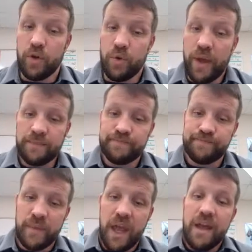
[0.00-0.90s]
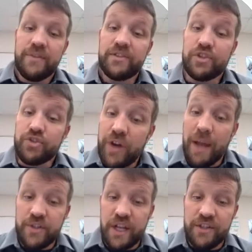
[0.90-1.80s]
Okay. This
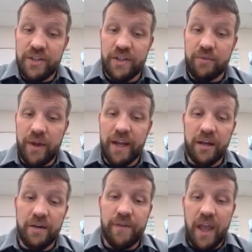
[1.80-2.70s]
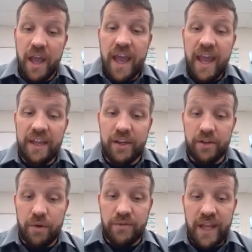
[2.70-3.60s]
describes changes in the rate of
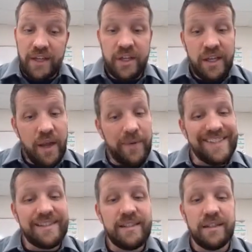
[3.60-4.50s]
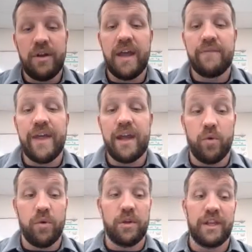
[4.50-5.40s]
angular rotation, and we still have that
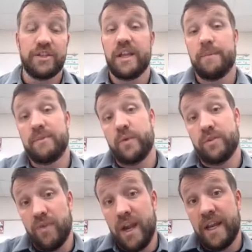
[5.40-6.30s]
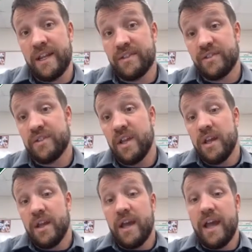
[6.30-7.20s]
correlation there between the radius
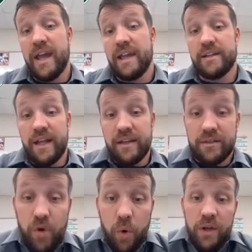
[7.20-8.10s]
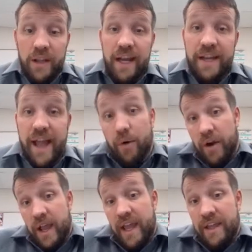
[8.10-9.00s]
and correlating
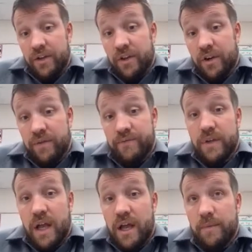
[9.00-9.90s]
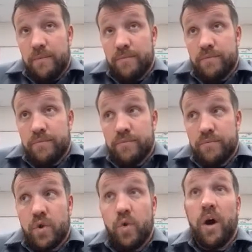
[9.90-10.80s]
our angular
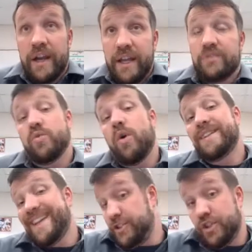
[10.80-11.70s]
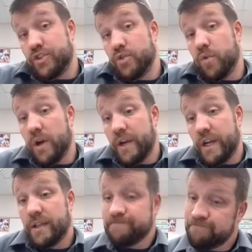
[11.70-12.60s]
quantity to our tangential quantity.